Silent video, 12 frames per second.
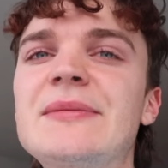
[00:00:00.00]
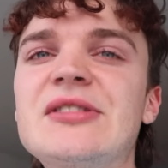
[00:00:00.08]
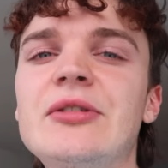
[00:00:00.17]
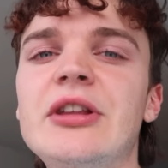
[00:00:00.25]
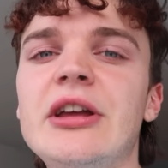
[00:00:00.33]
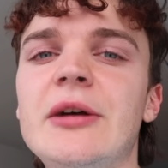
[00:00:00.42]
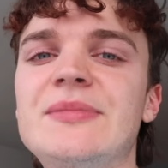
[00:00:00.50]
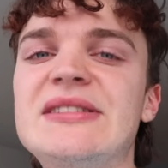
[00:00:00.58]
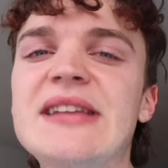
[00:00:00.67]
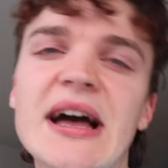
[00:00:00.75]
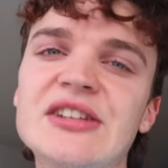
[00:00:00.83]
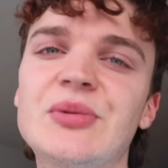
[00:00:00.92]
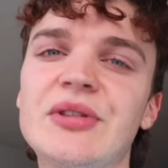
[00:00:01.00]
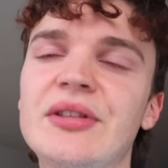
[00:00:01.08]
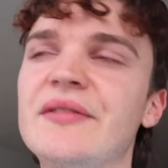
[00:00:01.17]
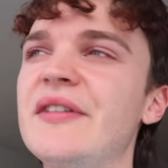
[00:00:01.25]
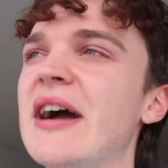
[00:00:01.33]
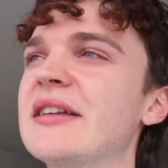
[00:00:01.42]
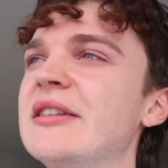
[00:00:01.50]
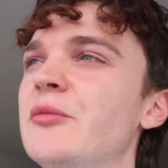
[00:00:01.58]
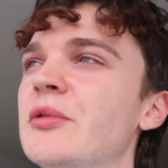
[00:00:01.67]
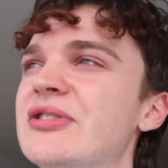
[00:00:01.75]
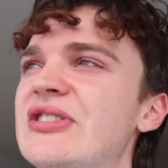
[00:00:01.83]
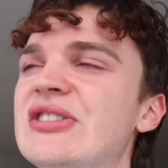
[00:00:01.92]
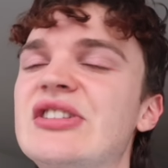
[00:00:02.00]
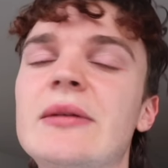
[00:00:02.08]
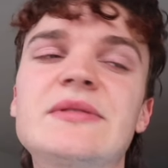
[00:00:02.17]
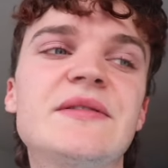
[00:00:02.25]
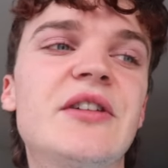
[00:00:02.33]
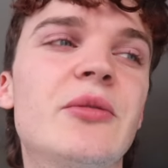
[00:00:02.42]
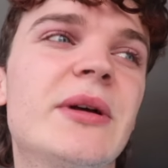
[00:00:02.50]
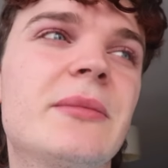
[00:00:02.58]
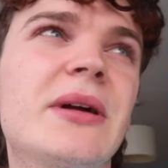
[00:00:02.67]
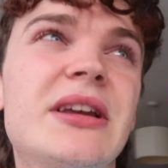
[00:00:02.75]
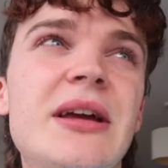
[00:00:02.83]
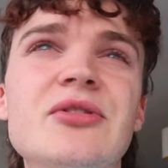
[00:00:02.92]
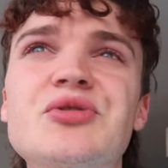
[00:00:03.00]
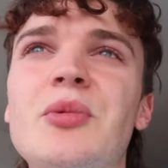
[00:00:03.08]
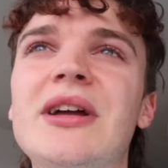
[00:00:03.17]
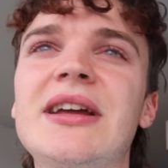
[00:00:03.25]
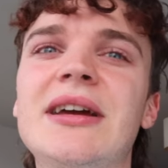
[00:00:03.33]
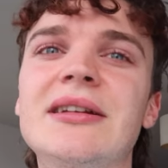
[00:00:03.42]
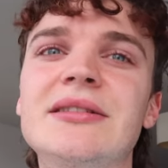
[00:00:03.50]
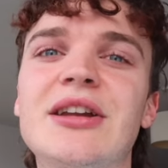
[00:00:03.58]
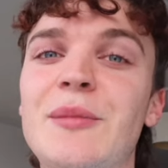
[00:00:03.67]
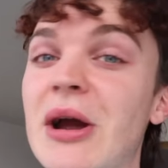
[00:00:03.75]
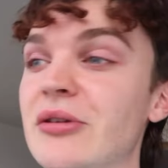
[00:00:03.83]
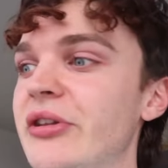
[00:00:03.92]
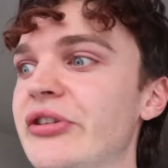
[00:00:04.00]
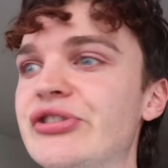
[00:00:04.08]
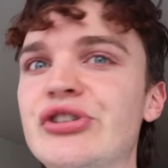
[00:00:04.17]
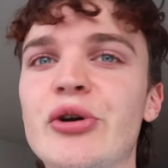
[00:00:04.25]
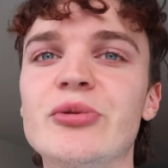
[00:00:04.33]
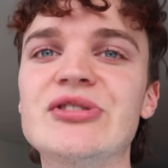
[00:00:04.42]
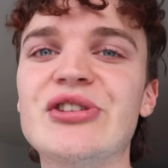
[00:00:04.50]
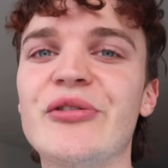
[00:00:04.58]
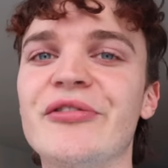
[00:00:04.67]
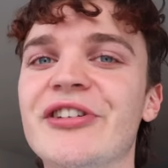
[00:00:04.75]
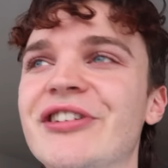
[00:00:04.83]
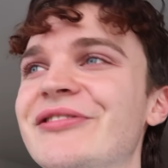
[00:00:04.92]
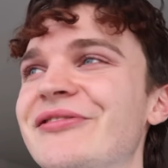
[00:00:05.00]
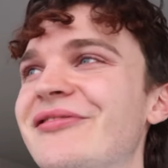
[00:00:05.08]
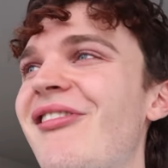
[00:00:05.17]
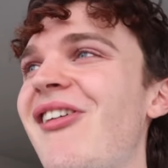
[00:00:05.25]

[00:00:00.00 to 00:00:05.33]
absolutely obsessed with the fact that once I stopped filming, my neighbors went in. Apparently the show is over.